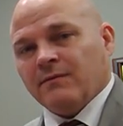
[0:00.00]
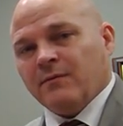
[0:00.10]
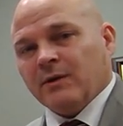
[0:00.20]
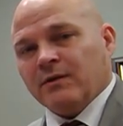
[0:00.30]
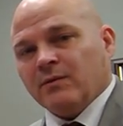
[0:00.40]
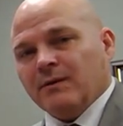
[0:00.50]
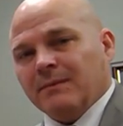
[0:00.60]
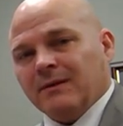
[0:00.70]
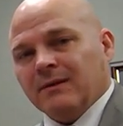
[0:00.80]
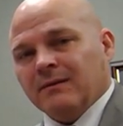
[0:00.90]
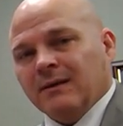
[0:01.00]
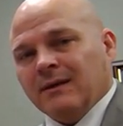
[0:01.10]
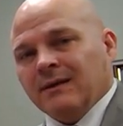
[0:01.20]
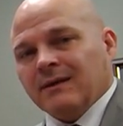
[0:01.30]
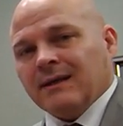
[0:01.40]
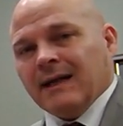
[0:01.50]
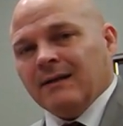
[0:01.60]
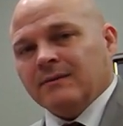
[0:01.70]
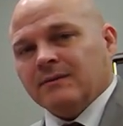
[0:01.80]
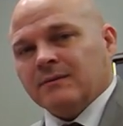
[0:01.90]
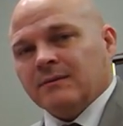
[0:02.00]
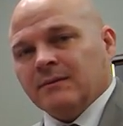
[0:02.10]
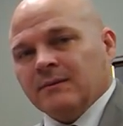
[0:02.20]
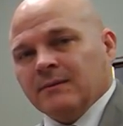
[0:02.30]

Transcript: 43 million gallons